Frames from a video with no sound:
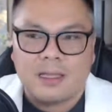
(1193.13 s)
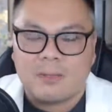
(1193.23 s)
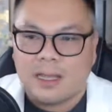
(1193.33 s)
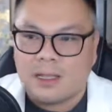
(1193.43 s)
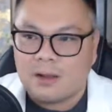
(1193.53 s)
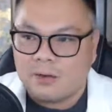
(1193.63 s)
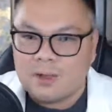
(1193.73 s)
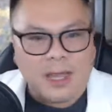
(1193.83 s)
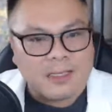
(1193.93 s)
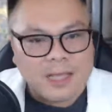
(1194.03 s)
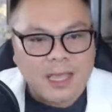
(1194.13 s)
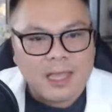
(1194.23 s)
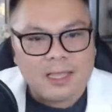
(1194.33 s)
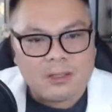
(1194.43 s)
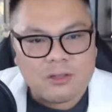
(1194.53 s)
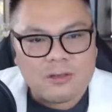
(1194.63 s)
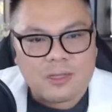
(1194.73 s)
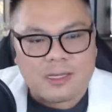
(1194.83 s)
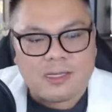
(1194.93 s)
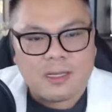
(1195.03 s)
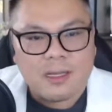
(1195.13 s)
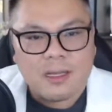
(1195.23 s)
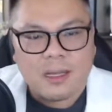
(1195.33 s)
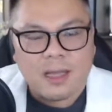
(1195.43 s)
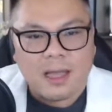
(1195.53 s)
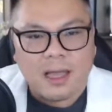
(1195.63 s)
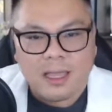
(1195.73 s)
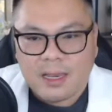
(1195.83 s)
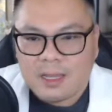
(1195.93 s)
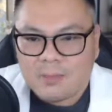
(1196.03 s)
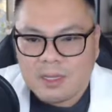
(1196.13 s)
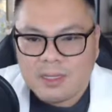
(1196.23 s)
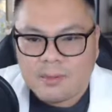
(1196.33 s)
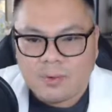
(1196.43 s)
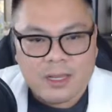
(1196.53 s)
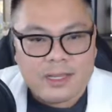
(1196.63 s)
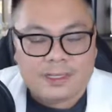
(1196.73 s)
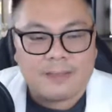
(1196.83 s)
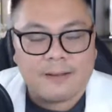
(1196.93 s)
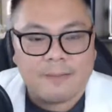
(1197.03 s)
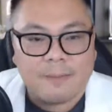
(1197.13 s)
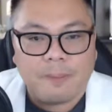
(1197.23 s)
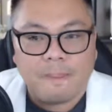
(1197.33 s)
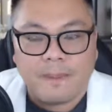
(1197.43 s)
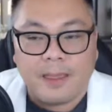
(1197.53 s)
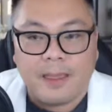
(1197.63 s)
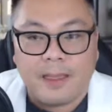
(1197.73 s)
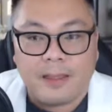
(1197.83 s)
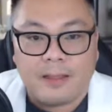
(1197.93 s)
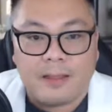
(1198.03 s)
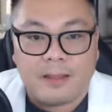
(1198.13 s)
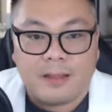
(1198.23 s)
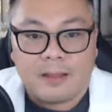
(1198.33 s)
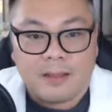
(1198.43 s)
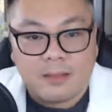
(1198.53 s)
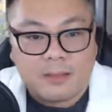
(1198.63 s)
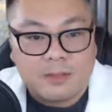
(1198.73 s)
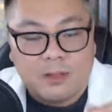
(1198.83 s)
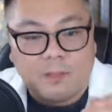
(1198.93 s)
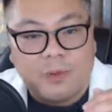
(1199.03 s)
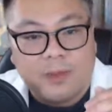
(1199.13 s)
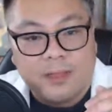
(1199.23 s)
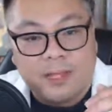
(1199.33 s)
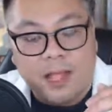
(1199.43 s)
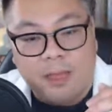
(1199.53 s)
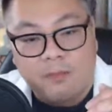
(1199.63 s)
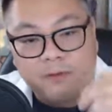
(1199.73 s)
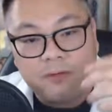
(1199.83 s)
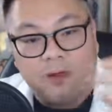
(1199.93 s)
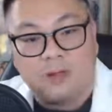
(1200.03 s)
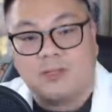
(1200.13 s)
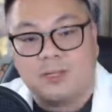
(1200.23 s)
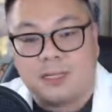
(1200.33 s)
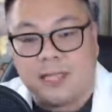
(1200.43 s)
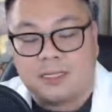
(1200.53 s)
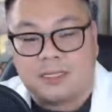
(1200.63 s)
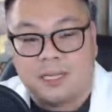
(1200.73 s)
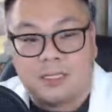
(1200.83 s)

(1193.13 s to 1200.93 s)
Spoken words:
and I'm like, oh gosh, I cannot do this. I cannot be depressed. And to the point that I moved on to the next